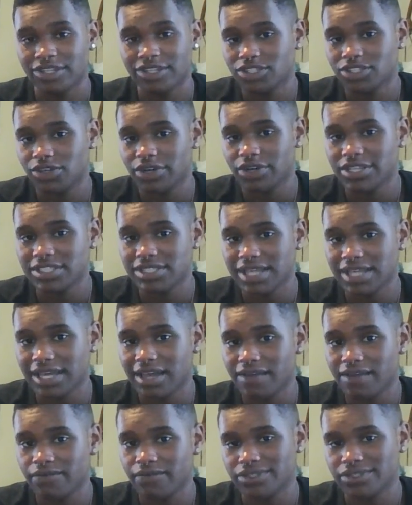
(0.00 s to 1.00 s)
Insurance
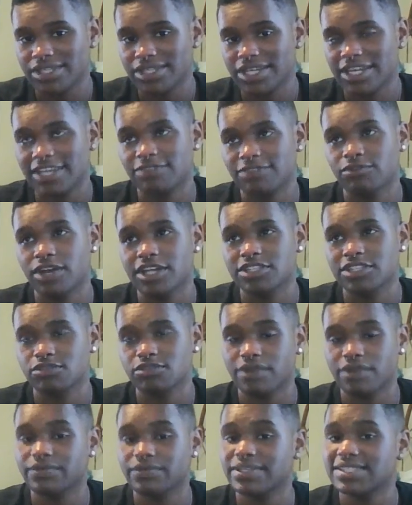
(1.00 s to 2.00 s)
that covers it, it runs
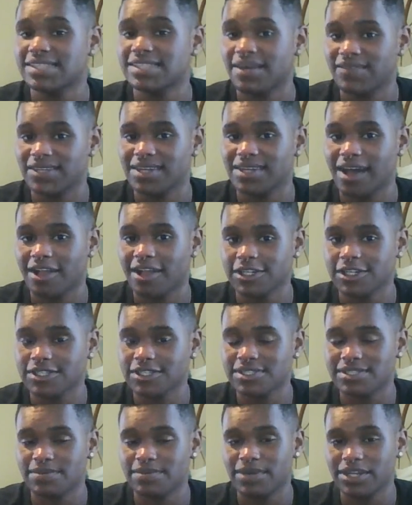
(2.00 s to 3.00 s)
roughly $7,
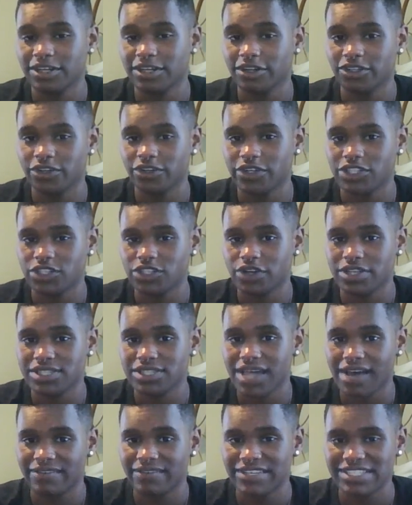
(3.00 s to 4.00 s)
depending on your insurance,
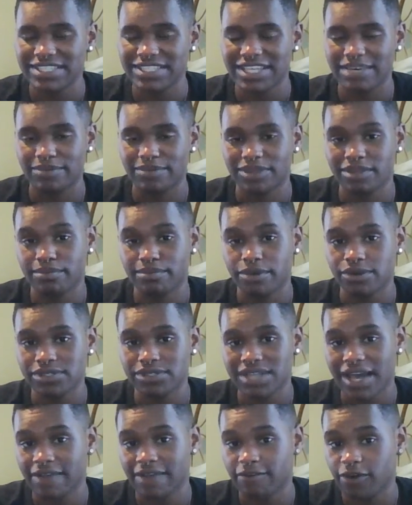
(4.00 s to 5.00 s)
obviously, but the
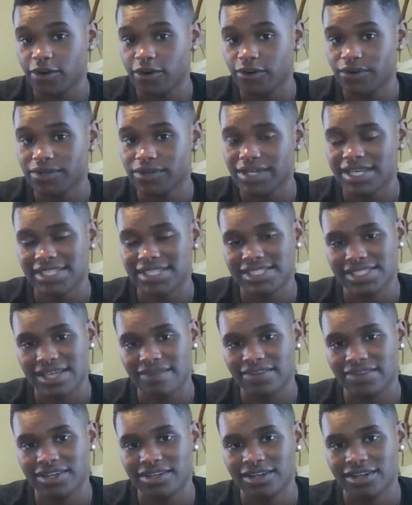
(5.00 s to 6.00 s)
most I've heard is
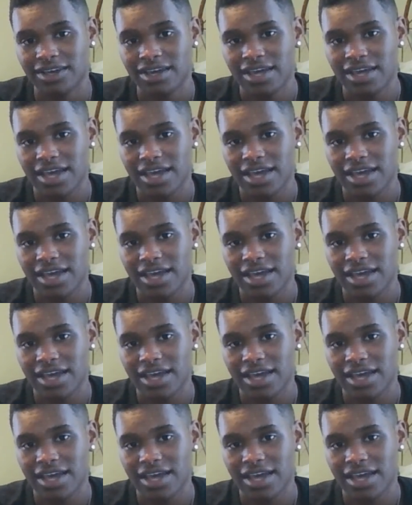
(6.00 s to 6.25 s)
$7,